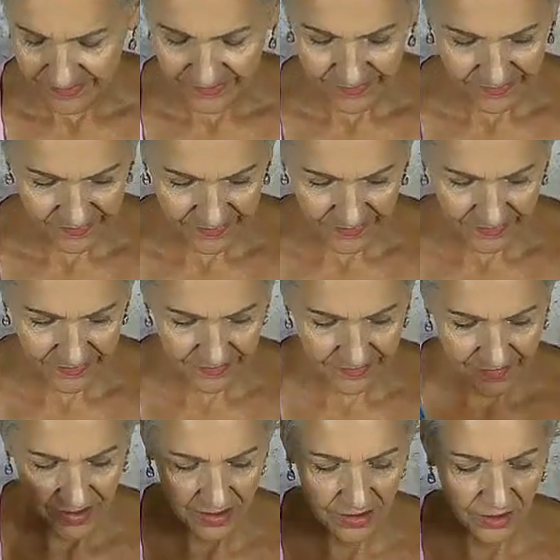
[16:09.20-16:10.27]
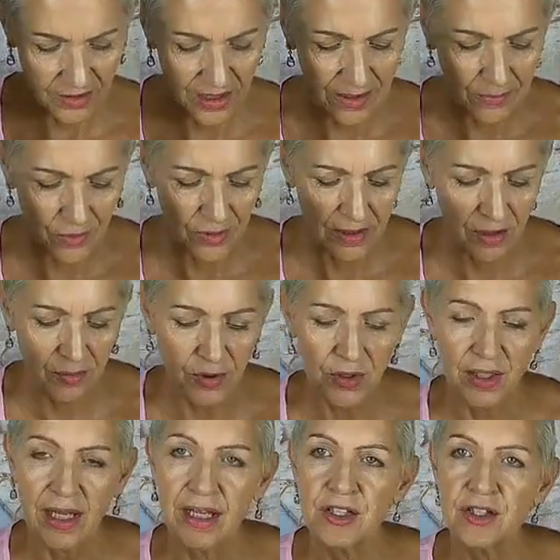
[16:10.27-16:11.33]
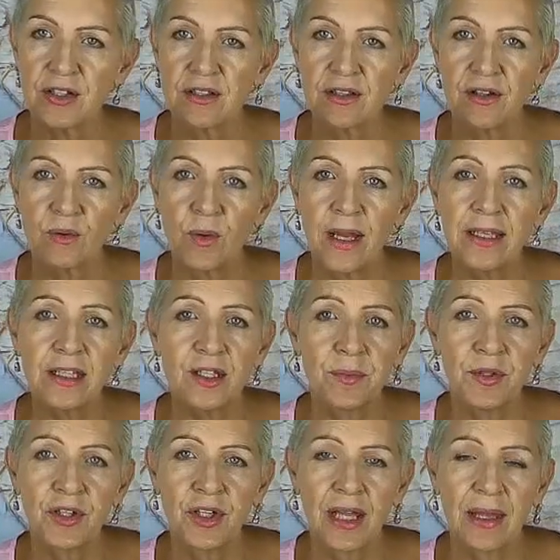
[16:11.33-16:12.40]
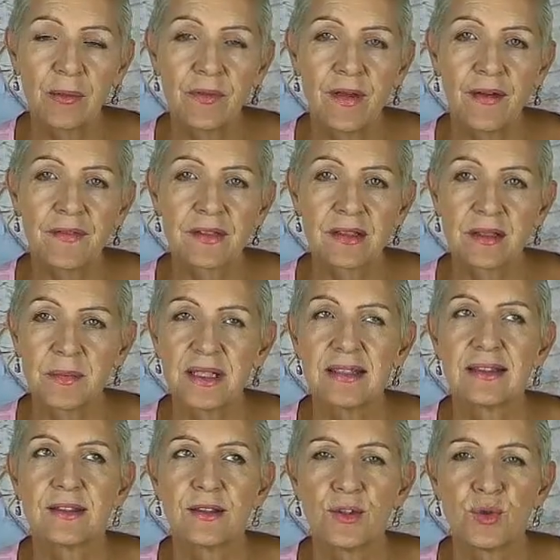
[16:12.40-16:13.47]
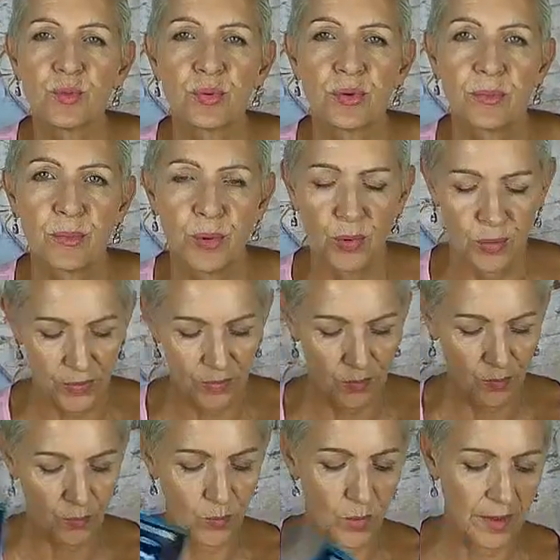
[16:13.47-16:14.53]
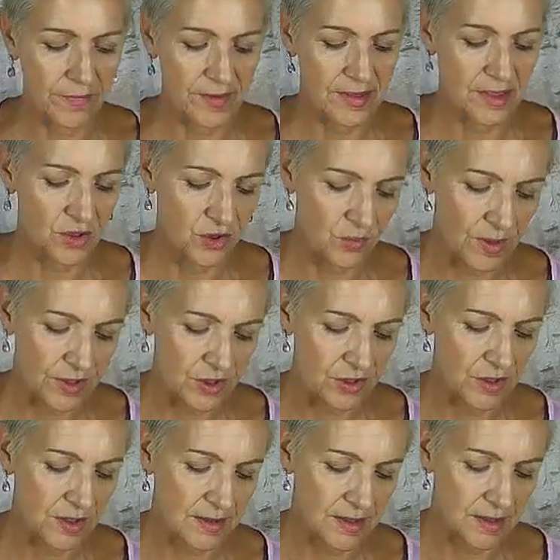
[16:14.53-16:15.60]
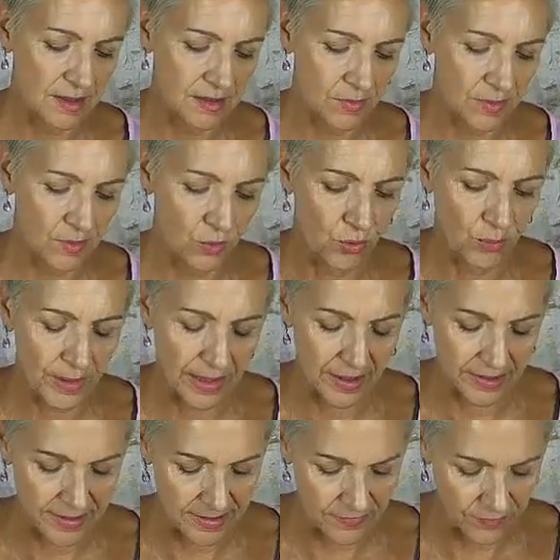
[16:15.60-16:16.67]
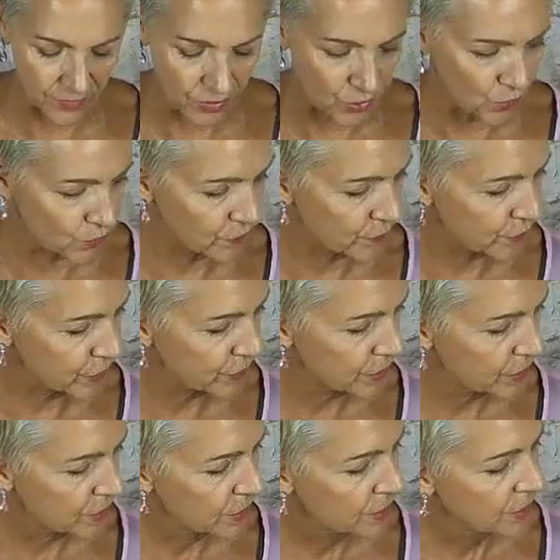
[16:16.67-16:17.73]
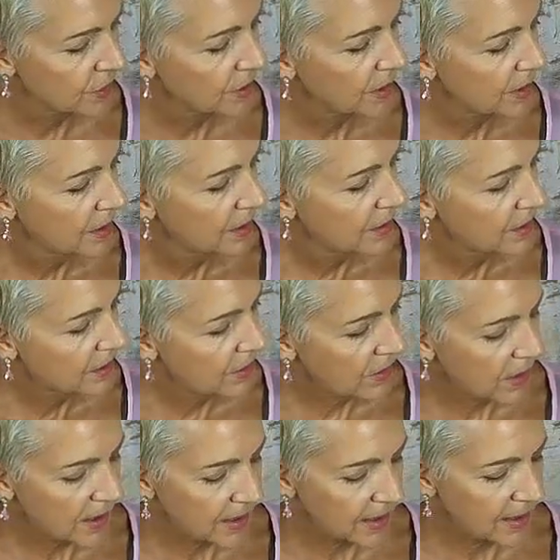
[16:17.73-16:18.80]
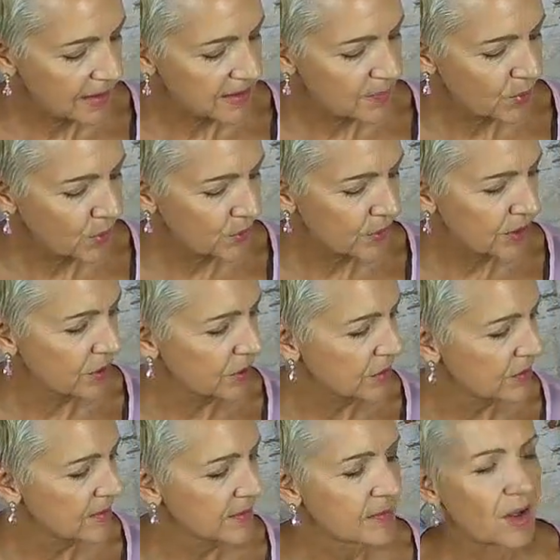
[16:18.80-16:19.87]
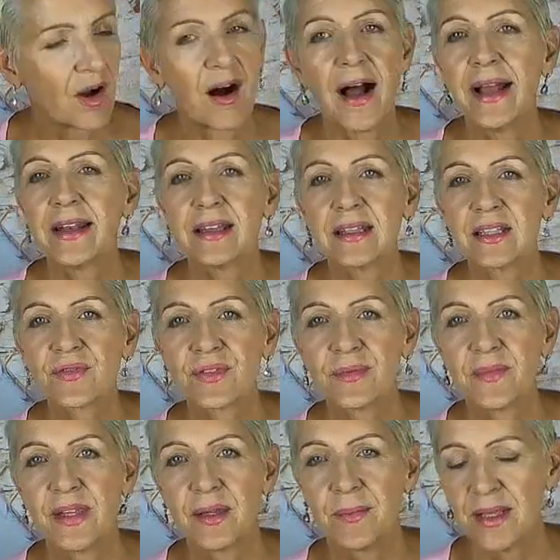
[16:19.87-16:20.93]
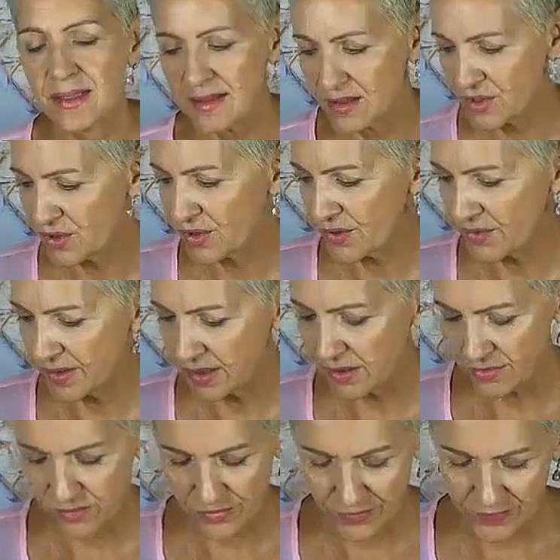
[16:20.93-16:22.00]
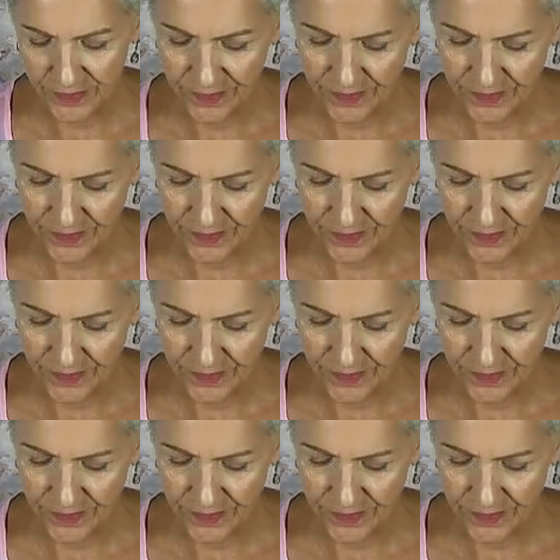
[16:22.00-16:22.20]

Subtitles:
And you've got aquamarine communication. So the way you communicate with others can be super important in whatever situation this is, with all parties involved. All right, let's pull you some guidance from the messenger oracle.